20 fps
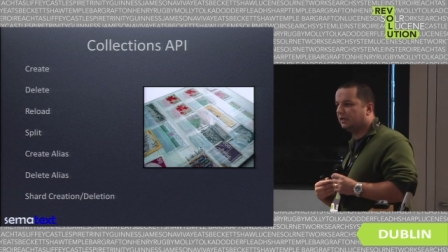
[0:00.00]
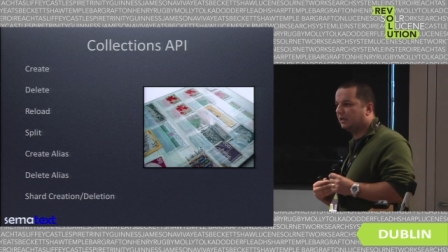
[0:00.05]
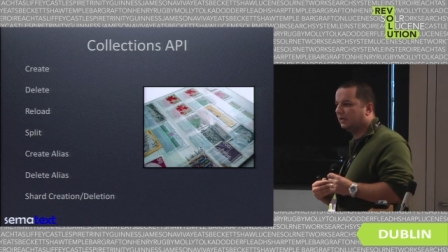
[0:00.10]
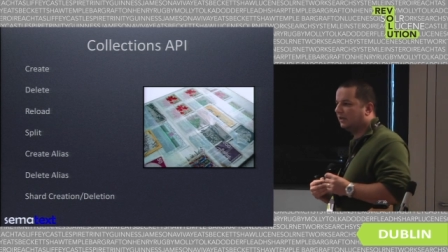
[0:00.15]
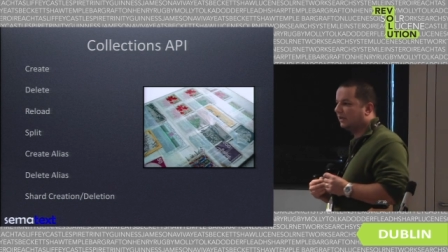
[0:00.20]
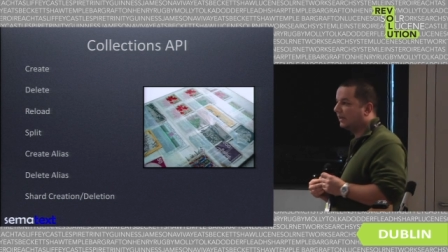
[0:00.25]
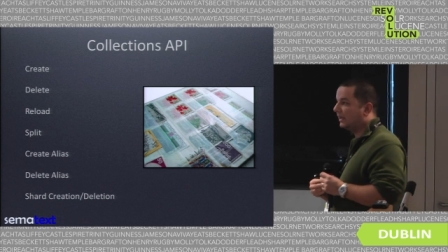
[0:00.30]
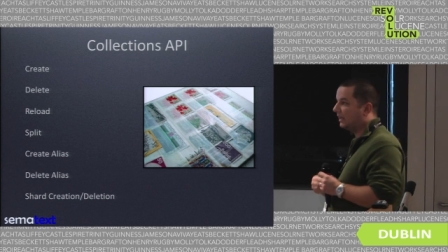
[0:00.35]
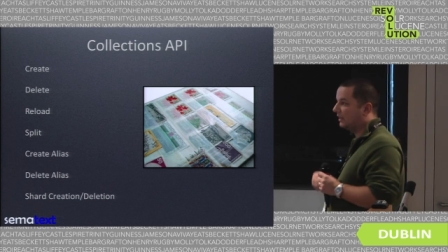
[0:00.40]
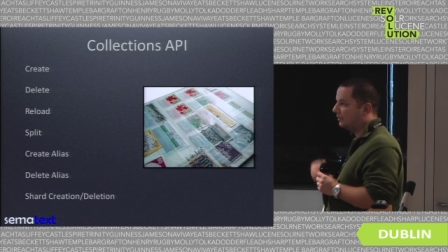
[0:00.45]
and
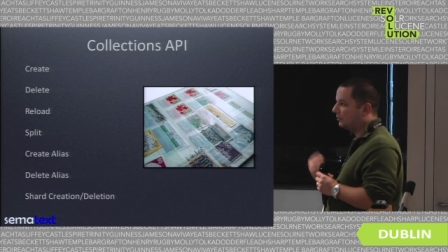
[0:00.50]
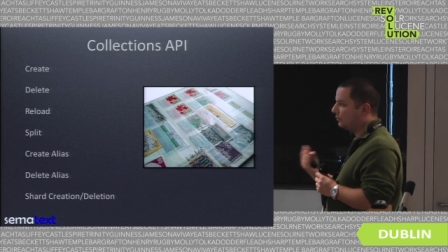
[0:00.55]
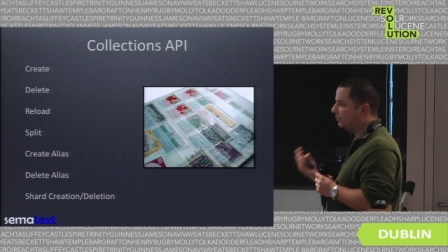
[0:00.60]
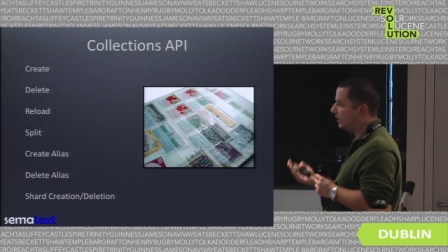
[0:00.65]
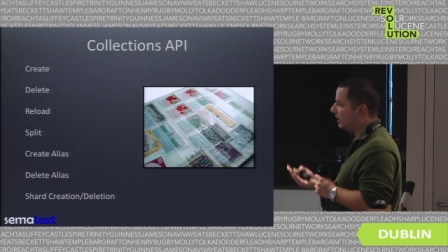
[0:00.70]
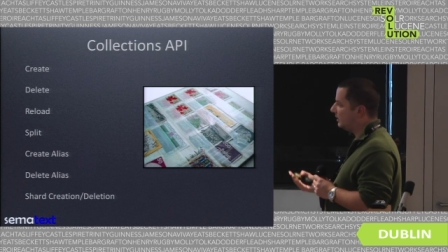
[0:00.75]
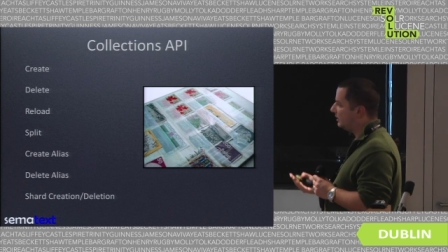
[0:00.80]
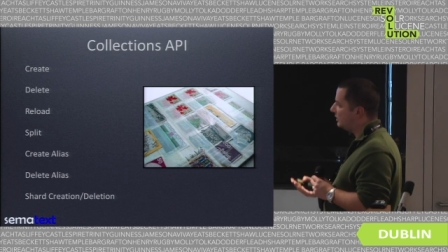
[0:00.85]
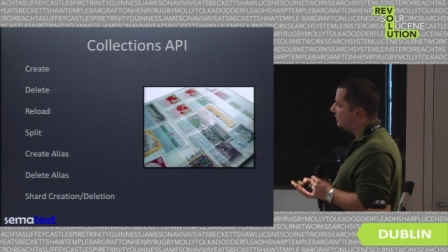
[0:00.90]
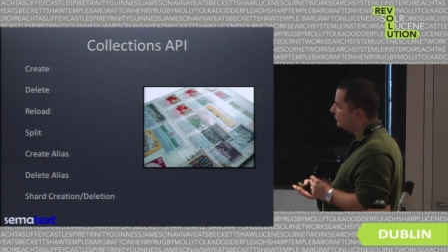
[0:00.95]
again
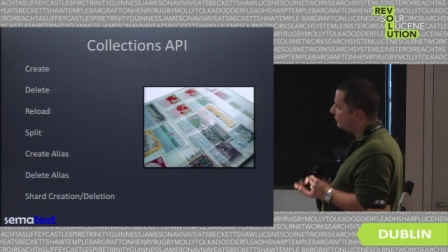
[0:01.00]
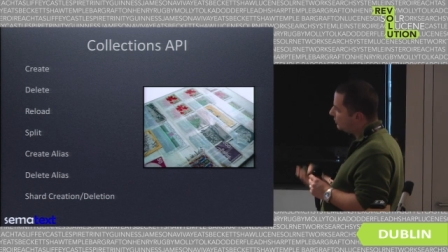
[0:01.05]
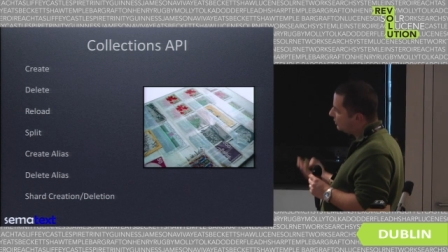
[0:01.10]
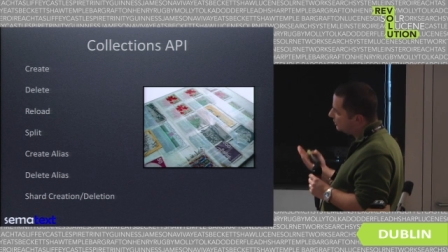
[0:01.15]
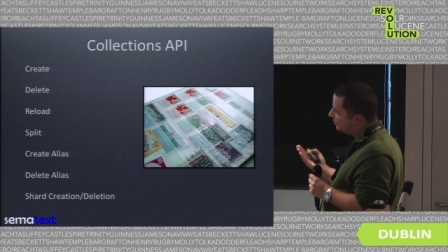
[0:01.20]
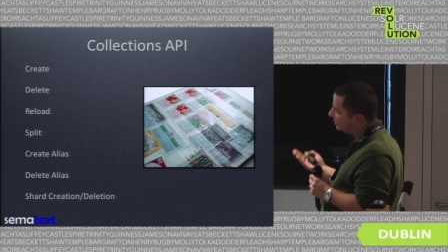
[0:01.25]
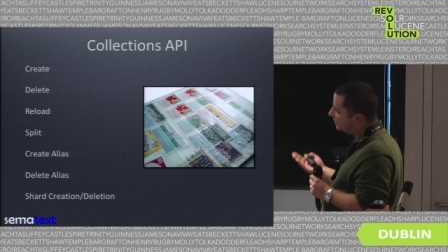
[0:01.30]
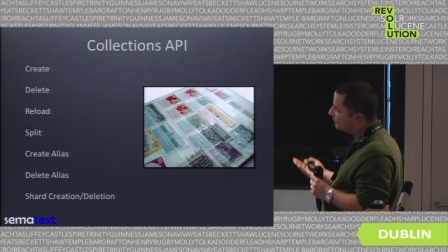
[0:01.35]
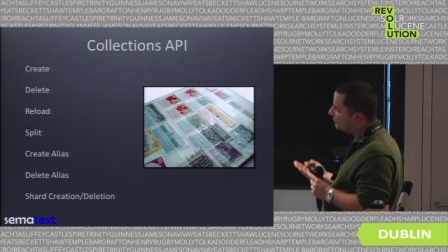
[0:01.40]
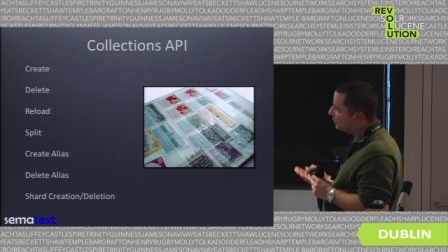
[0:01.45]
create it, you
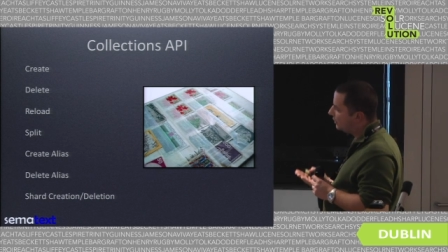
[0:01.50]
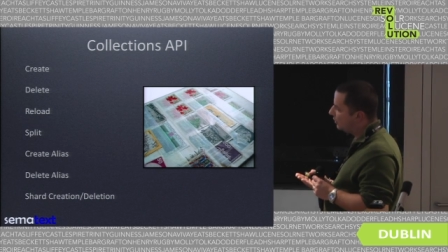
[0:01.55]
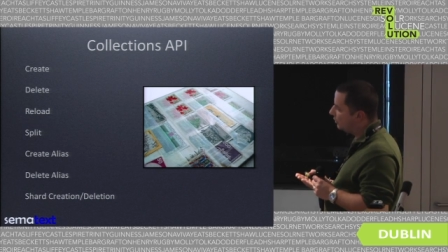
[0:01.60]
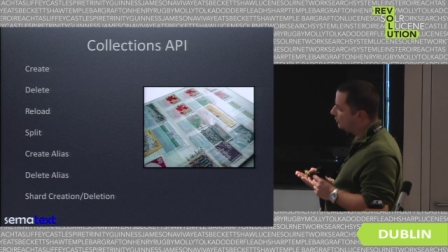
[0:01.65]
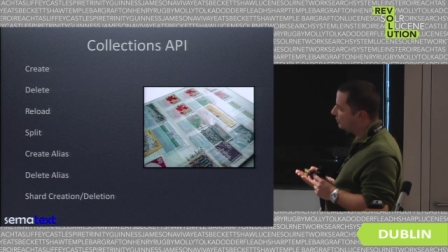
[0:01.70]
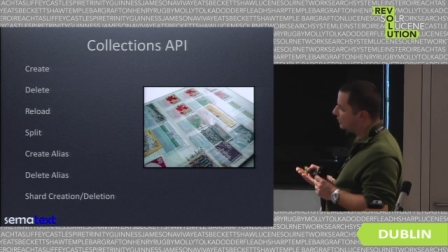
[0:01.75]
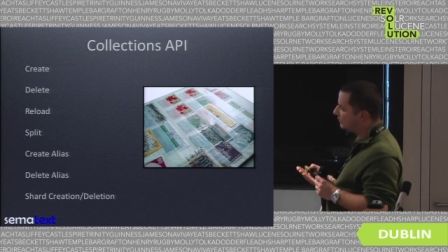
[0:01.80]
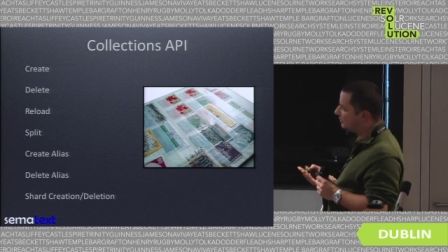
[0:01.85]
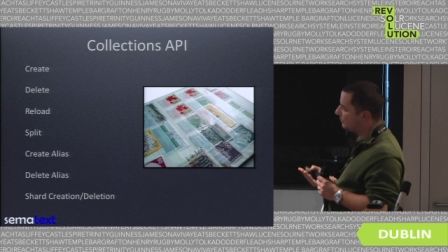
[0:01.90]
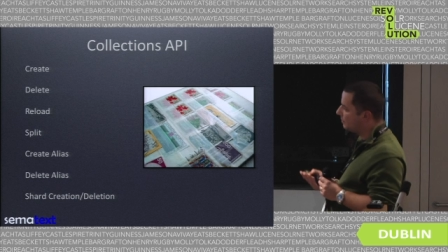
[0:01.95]
can just
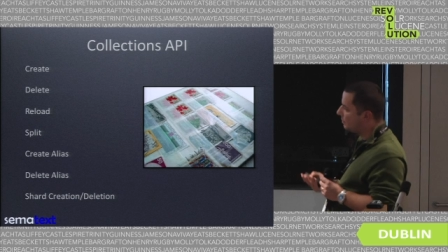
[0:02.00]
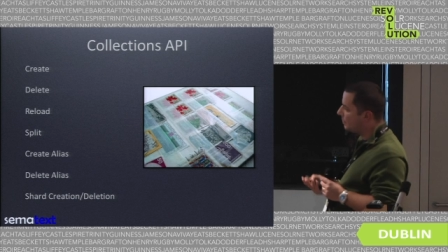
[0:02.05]
reload it.